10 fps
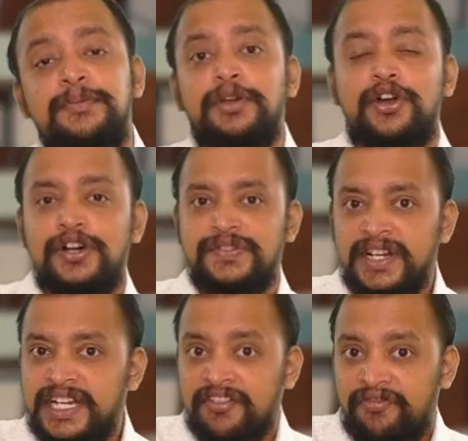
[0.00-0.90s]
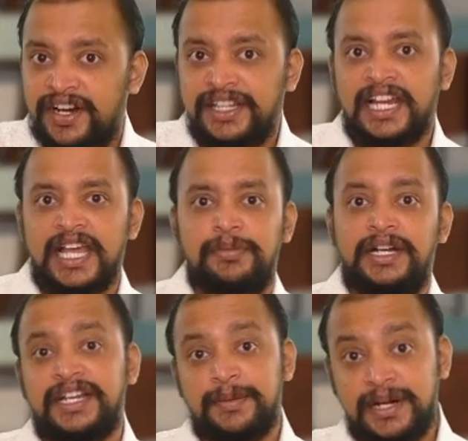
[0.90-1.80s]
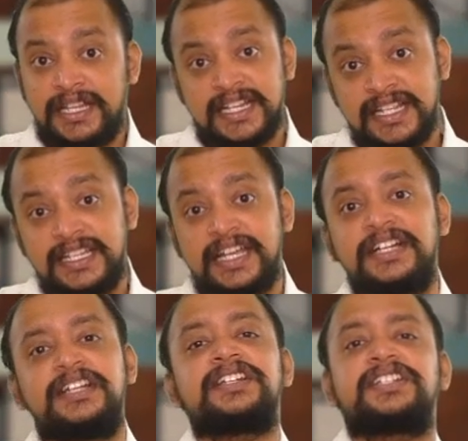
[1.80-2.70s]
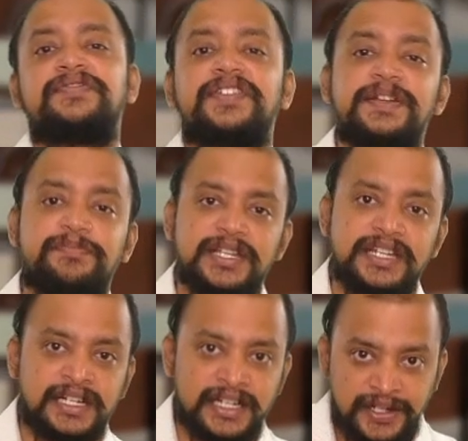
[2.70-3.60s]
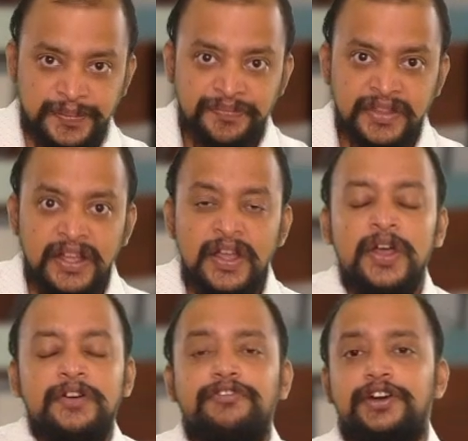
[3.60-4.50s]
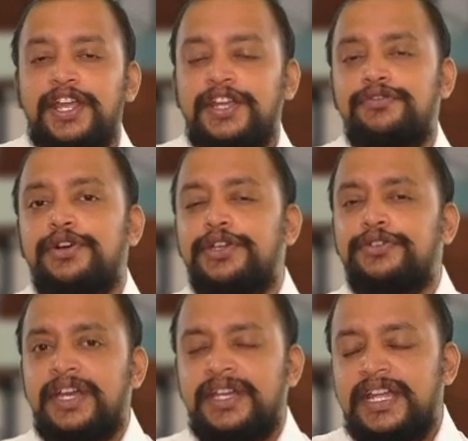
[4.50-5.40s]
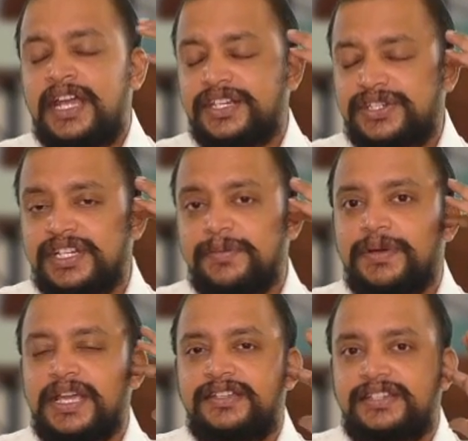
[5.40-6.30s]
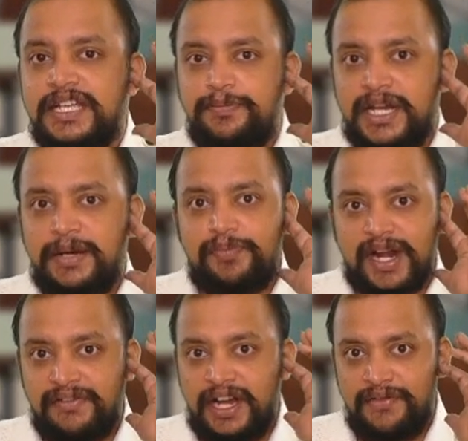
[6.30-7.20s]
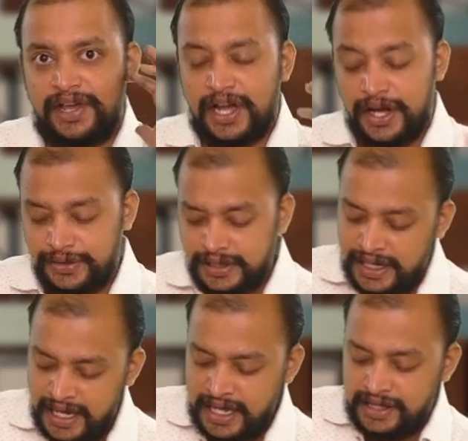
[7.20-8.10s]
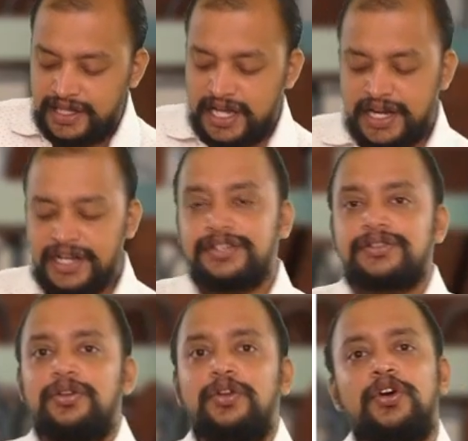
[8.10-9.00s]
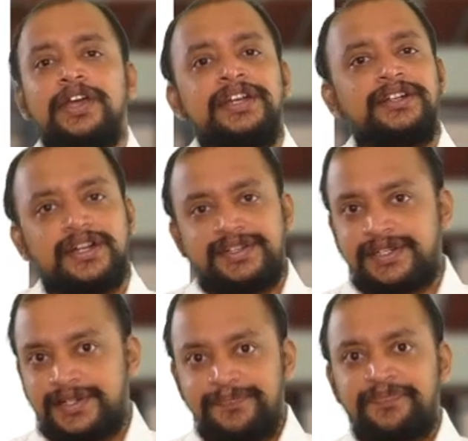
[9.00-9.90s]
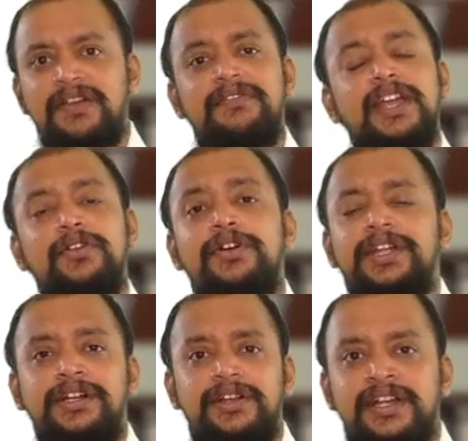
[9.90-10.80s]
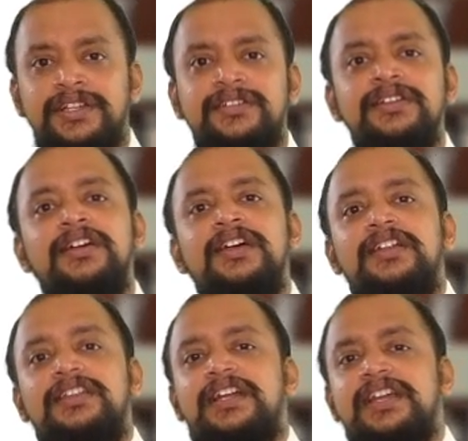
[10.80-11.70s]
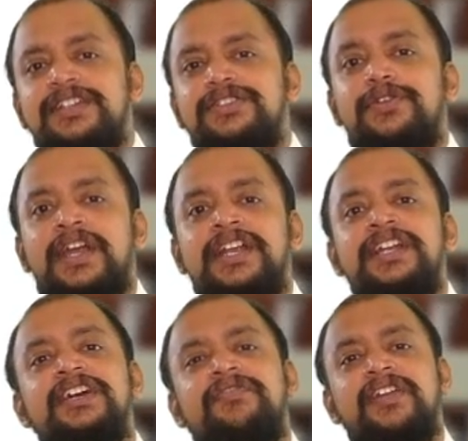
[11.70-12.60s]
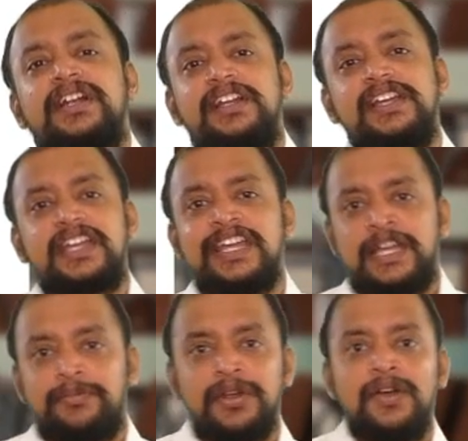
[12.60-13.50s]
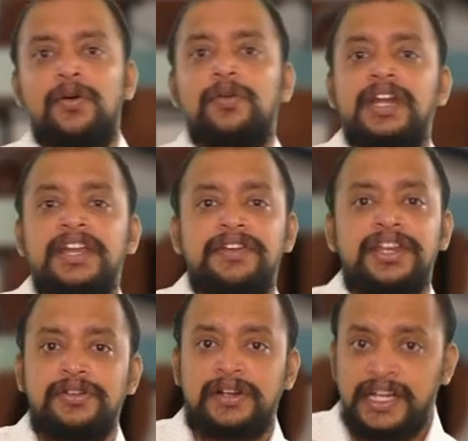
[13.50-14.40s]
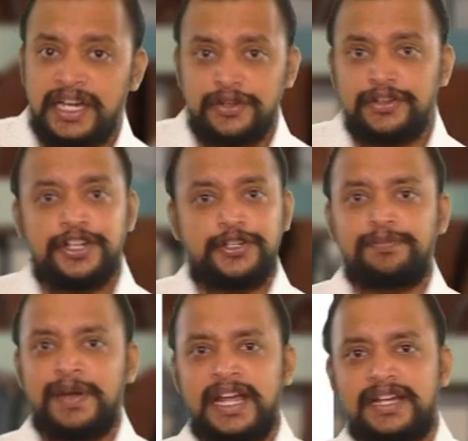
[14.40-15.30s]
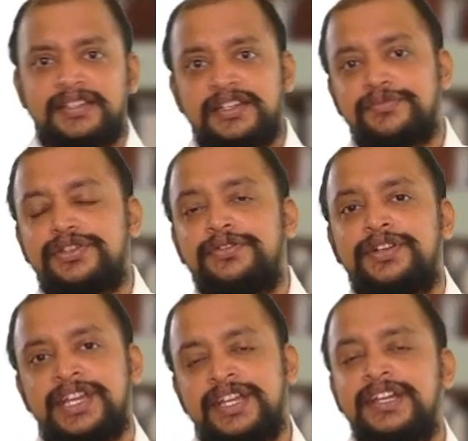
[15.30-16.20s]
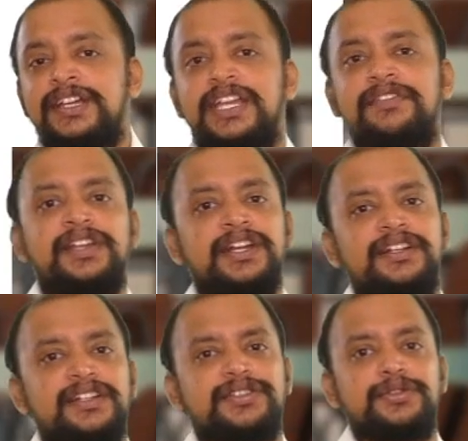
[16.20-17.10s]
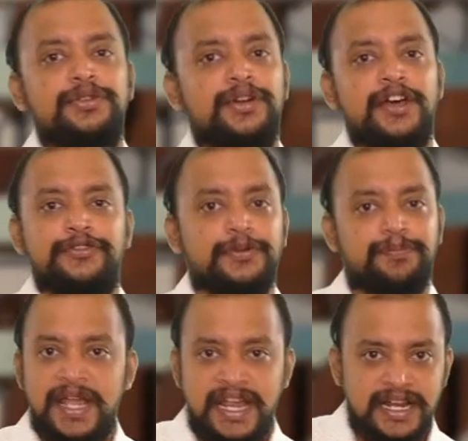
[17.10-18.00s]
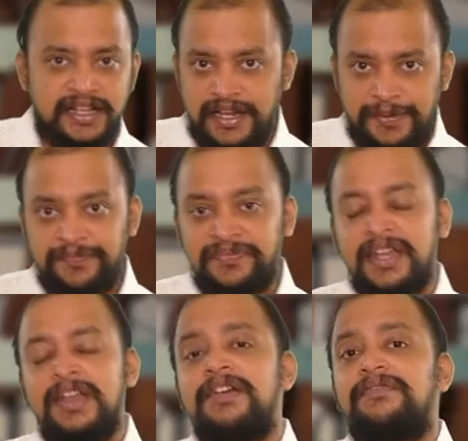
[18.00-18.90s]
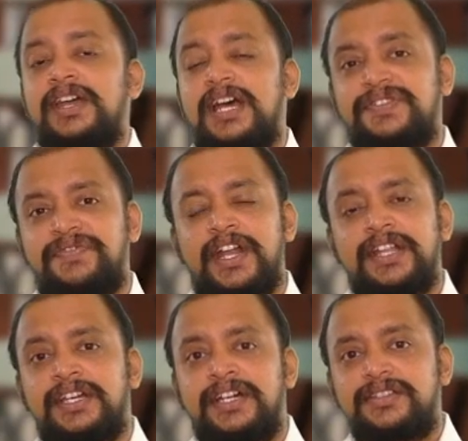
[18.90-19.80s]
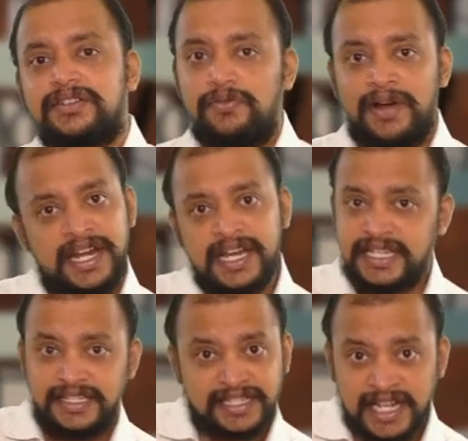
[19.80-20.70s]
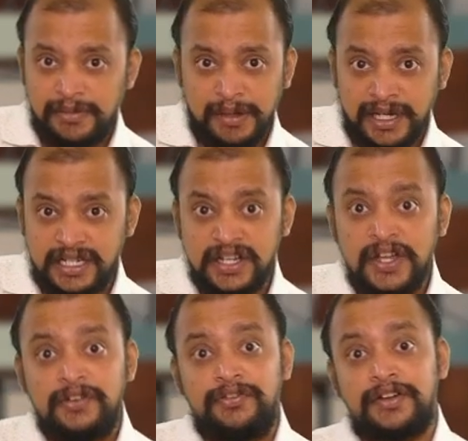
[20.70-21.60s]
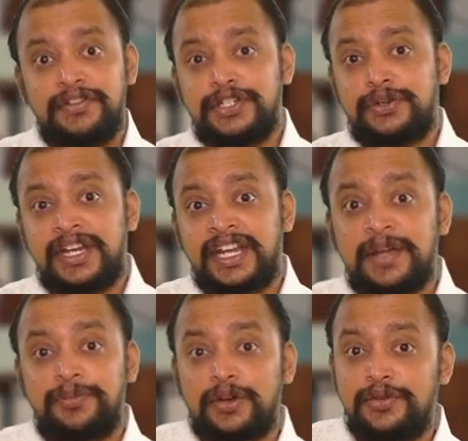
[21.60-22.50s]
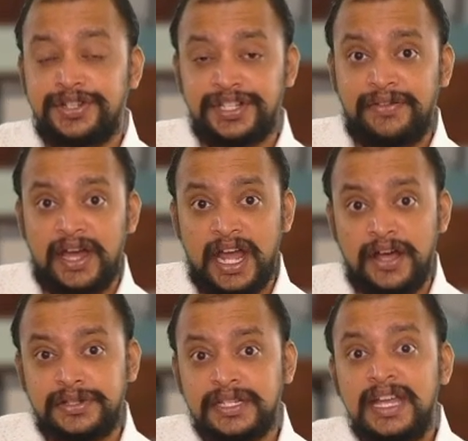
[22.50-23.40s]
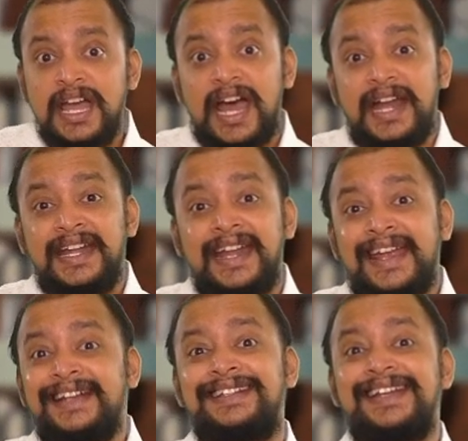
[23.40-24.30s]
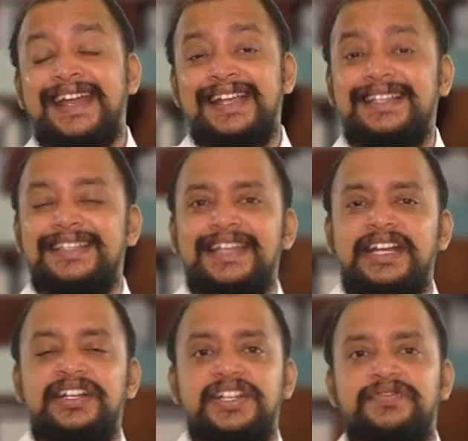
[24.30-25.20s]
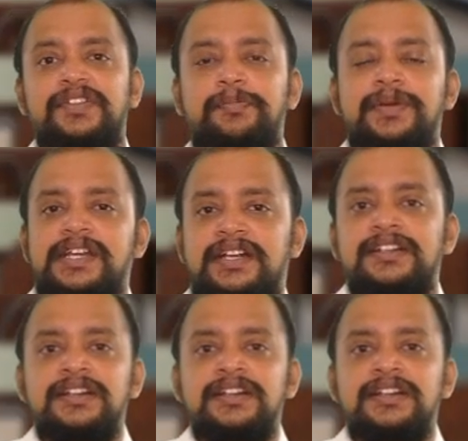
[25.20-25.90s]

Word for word: because we deferred the liability. But there is an interest free period. For EOU, EHTP, STP and private warehouse, there is no interest. Why no interest? That is, you can indefinitely keep. Only when you clear, you need to pay customs duty. Even interest, you don't have to pay anything. Whereas for others, one year is the time limit for which you can keep the goods in the warehouse and 90 days is the interest free period.